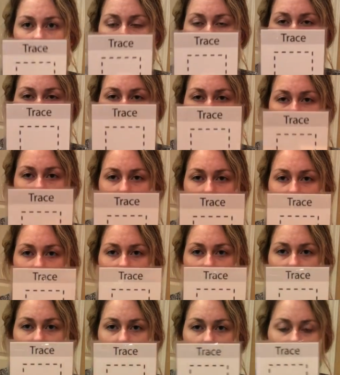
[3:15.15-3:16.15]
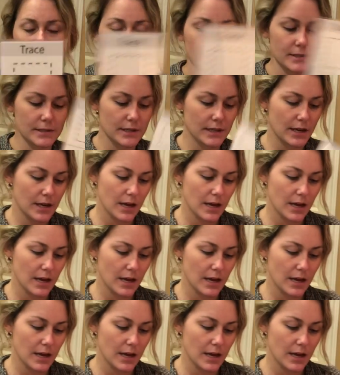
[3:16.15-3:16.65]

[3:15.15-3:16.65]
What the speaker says: tracing the shapes.